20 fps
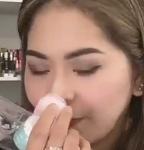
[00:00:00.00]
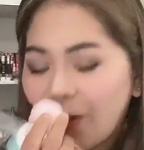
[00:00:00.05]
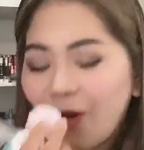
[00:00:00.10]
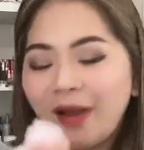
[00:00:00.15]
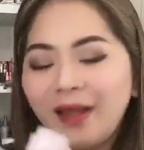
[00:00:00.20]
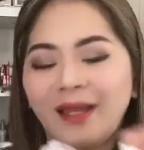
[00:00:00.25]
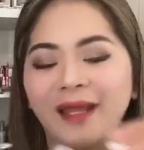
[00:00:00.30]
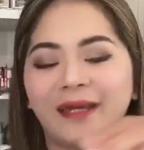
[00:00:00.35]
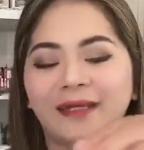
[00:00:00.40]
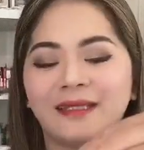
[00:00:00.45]
Oh,
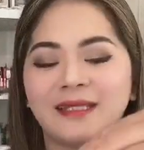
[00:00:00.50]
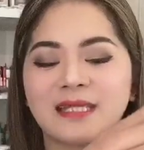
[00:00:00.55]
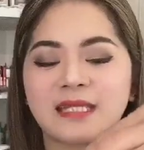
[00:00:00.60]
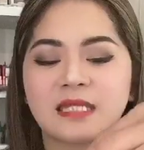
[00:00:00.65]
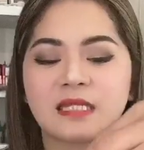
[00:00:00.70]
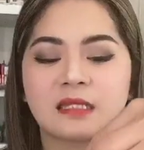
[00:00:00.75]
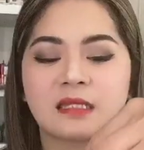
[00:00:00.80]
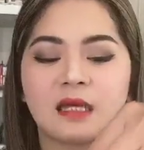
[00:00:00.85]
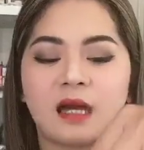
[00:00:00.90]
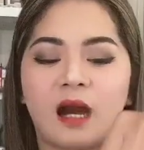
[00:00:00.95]
I like
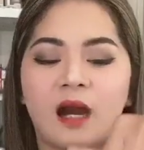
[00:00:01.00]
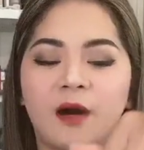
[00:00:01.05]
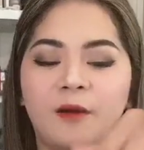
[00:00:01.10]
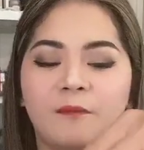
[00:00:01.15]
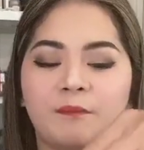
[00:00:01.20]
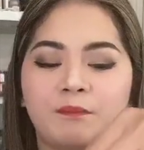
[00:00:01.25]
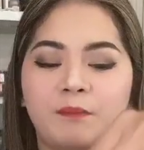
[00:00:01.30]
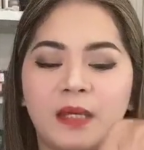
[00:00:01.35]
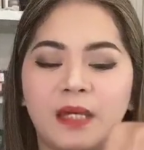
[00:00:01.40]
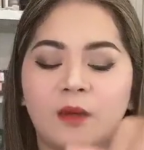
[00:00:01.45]
this
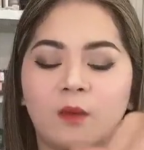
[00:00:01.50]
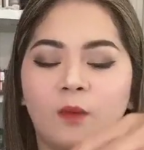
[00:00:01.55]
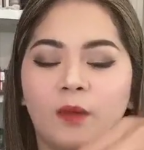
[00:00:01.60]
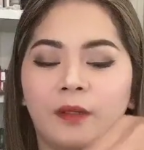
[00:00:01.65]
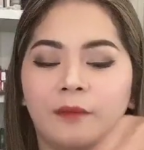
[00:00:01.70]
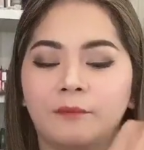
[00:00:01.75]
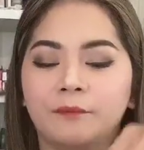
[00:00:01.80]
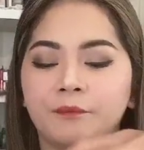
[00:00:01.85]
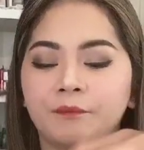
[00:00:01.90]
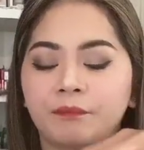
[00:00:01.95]
pink
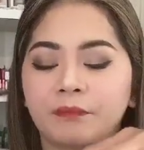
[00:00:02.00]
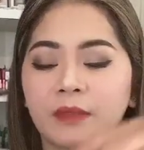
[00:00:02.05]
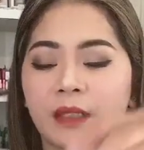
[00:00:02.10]
one.